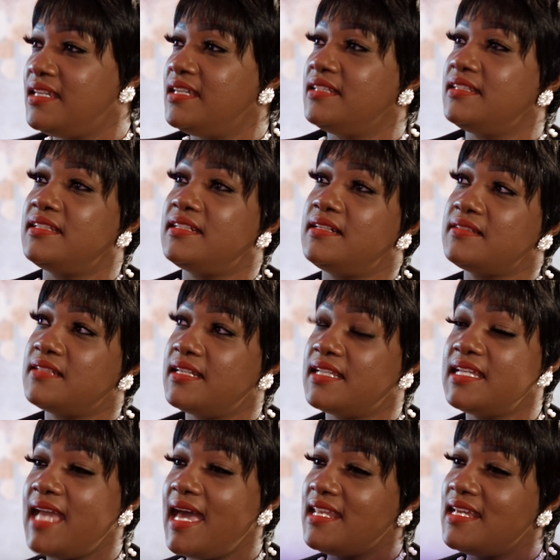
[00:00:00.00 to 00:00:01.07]
Then I was like, you
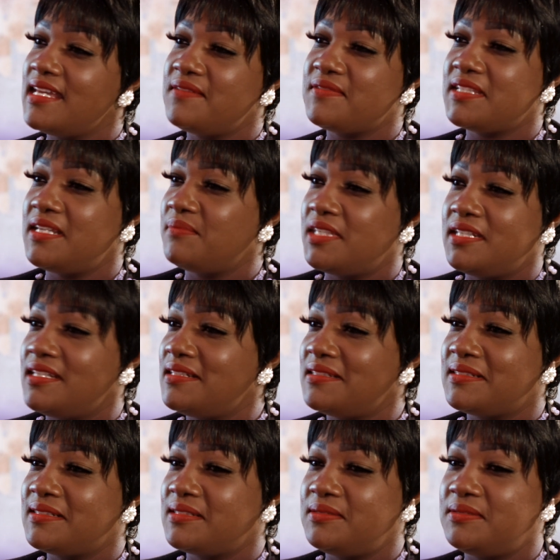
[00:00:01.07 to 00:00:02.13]
got to have something
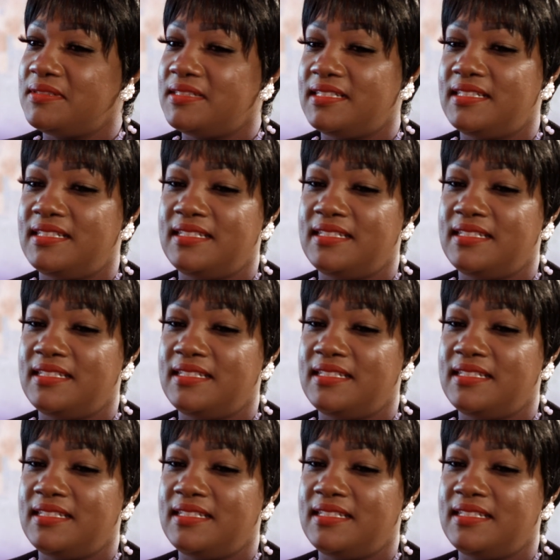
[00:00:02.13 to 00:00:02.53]
else to it.